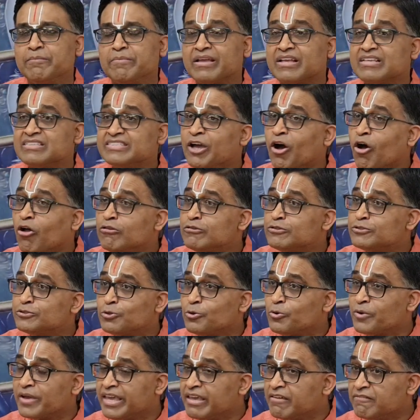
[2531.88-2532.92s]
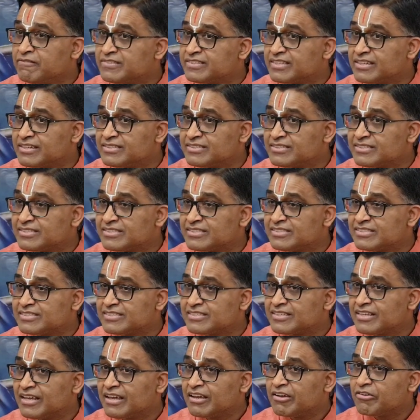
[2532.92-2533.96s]
Because he also gives us
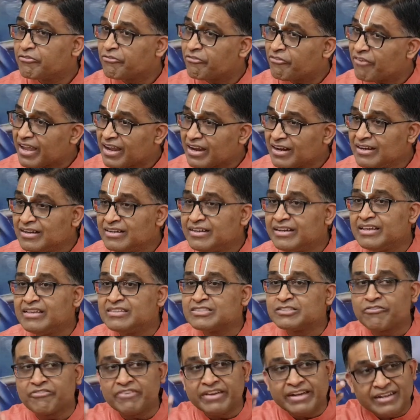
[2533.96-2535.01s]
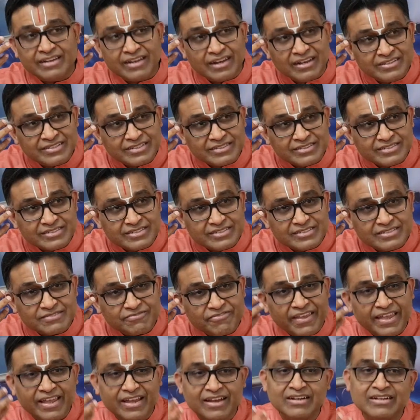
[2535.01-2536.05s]
faculties of intelligence,
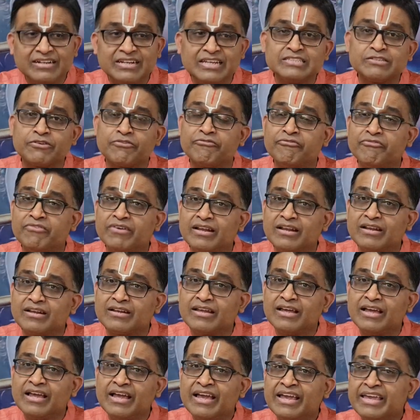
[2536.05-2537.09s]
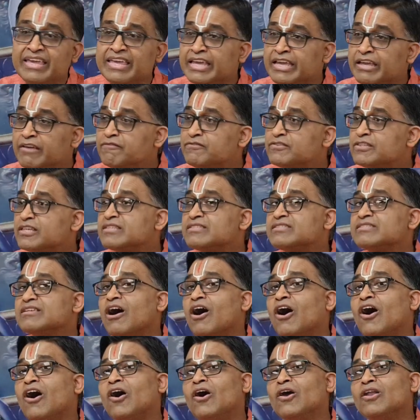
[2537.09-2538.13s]
faculties of will. He gives us
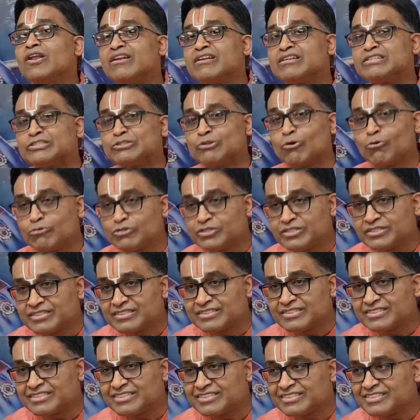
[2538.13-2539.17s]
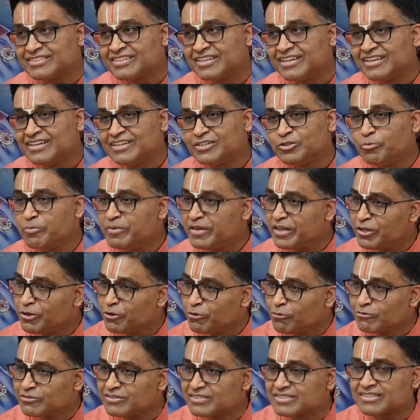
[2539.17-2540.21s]
all resources to be
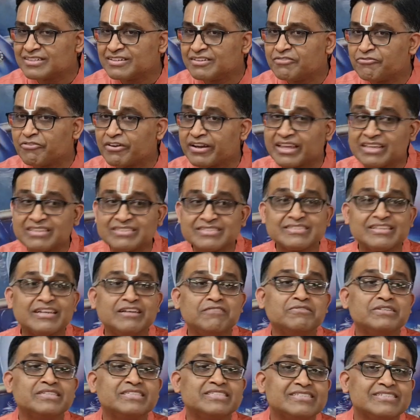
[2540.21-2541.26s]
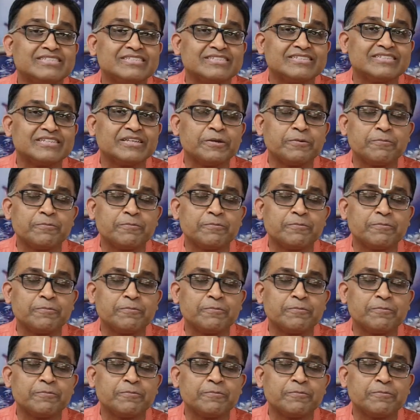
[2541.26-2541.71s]
used for his service.